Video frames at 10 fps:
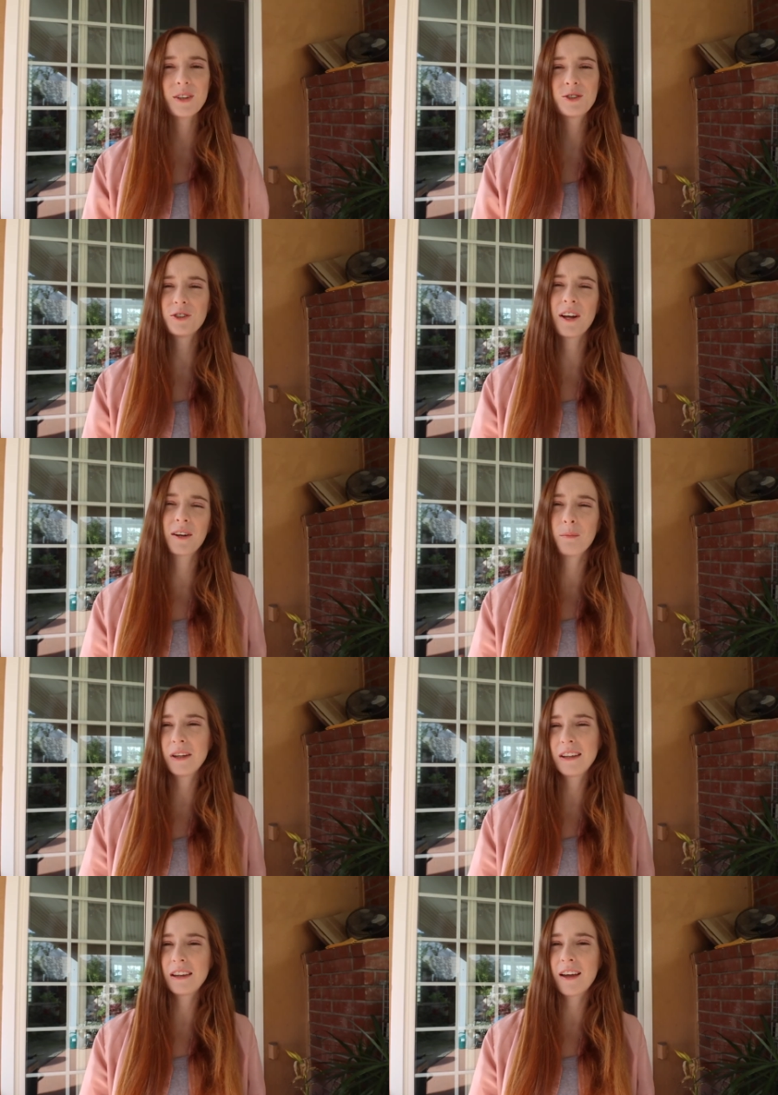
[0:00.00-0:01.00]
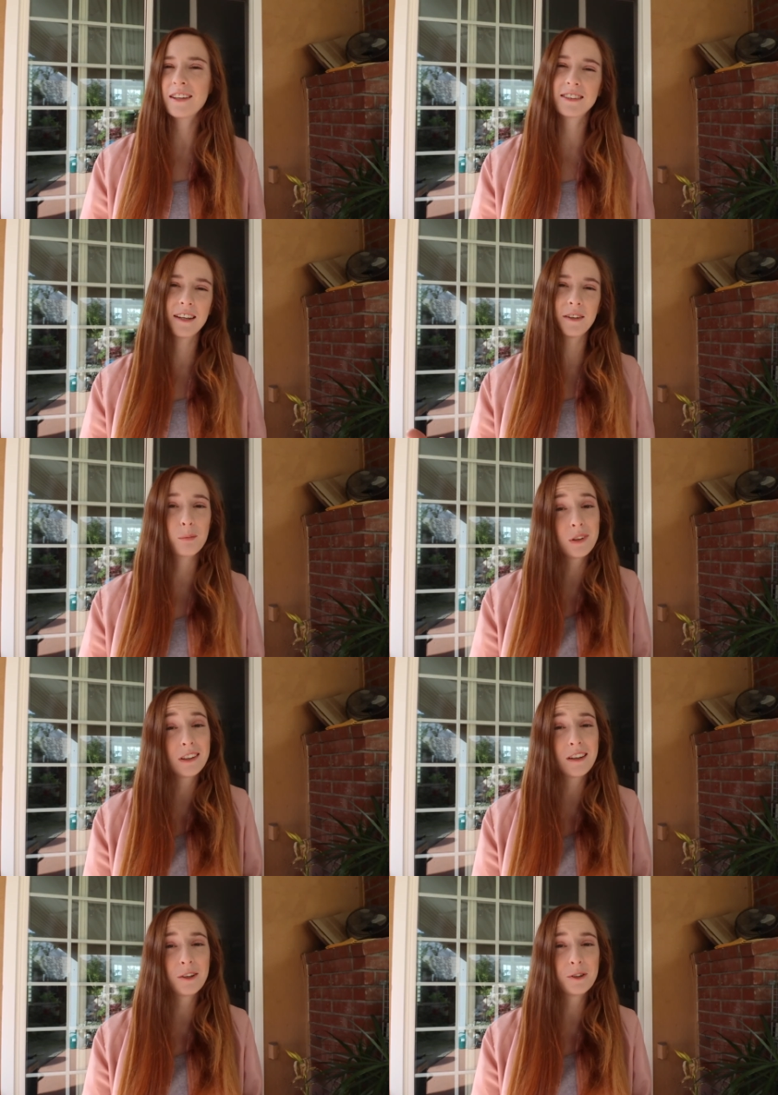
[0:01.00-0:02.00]
So you're not completely lost and
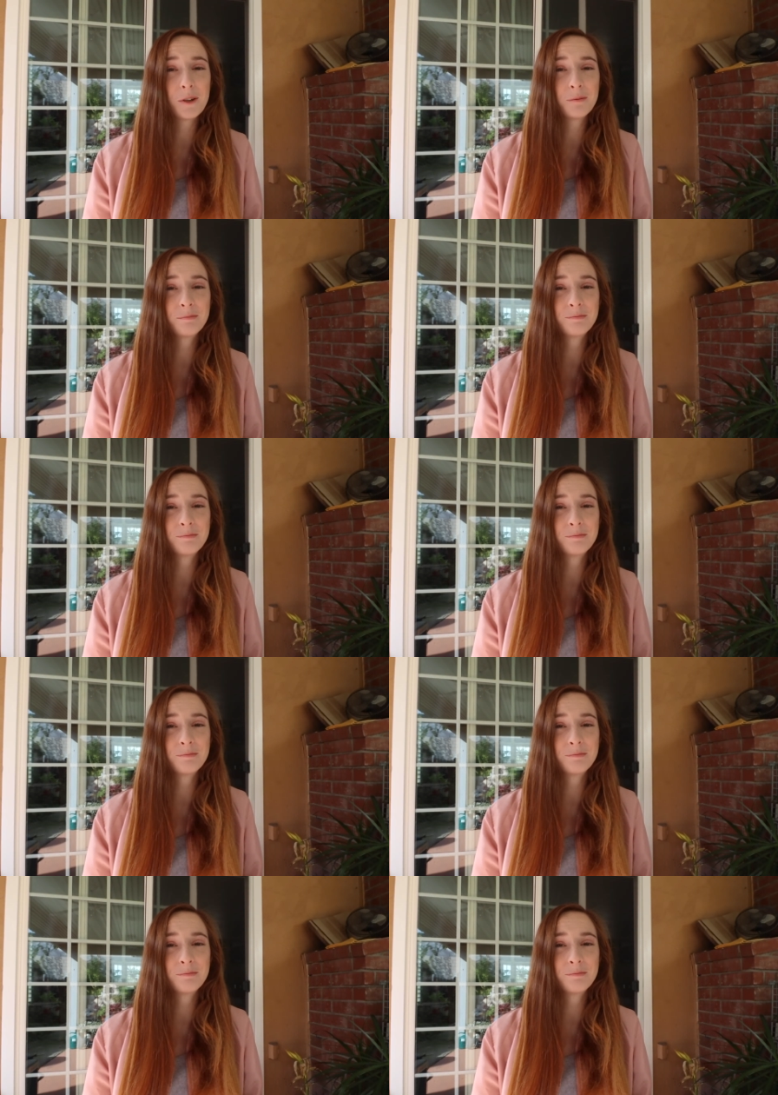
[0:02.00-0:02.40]
completely on your own.